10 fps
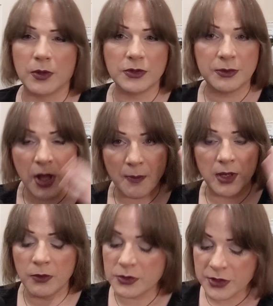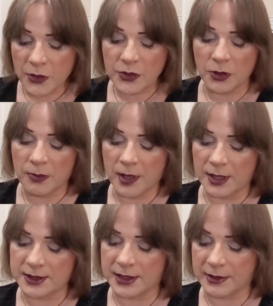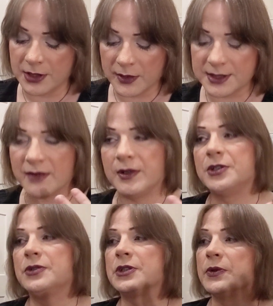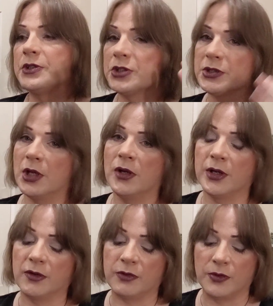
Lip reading: There's no dull parts in it. It's only 7 issues, so it's just long enough.